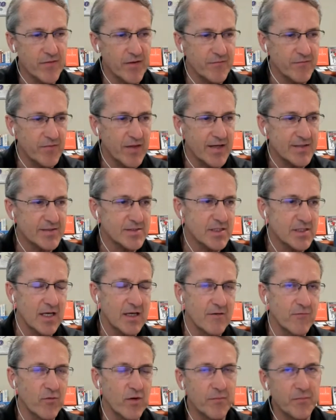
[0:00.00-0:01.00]
if that's
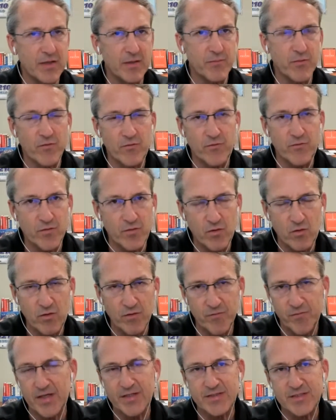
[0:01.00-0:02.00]
kind of what people do
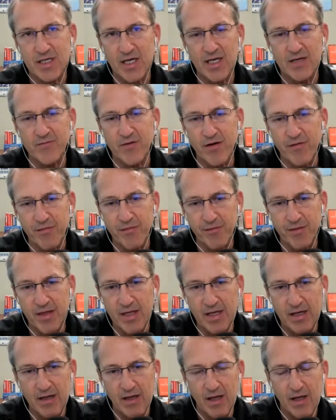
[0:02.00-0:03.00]
if that's kind of a
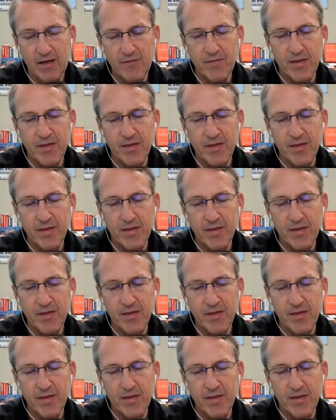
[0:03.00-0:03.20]
thing